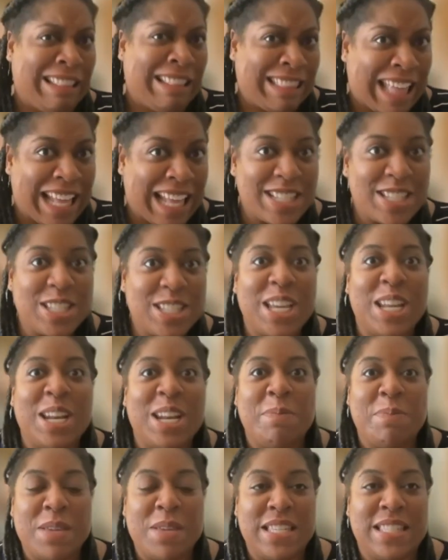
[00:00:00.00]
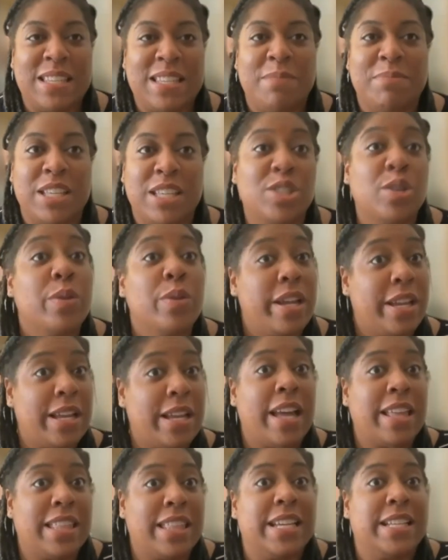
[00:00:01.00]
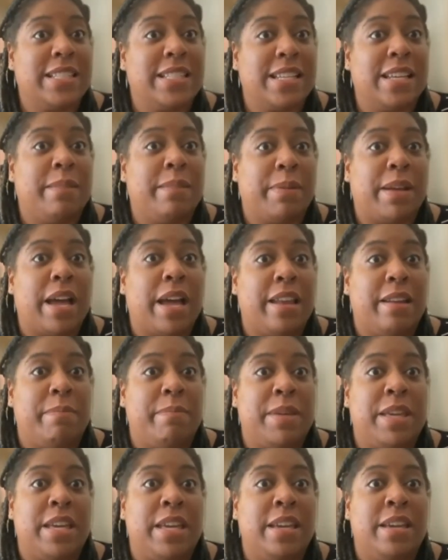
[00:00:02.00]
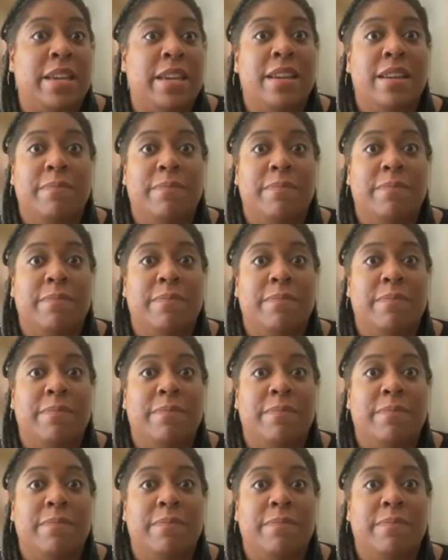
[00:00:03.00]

that's going to be something. So it, I think it's going to kind of be